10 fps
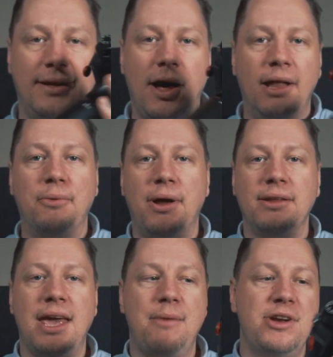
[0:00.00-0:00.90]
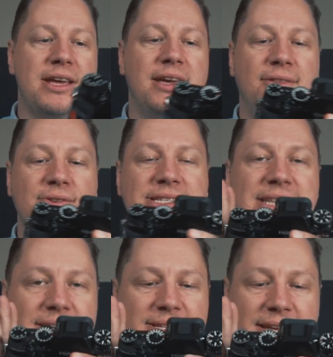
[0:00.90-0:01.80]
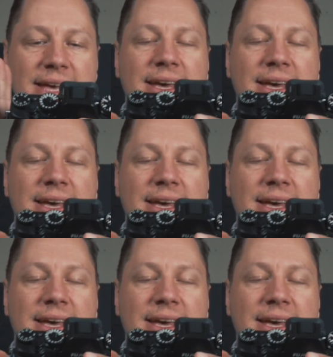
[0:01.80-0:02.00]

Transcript: an all-around camera that can do stills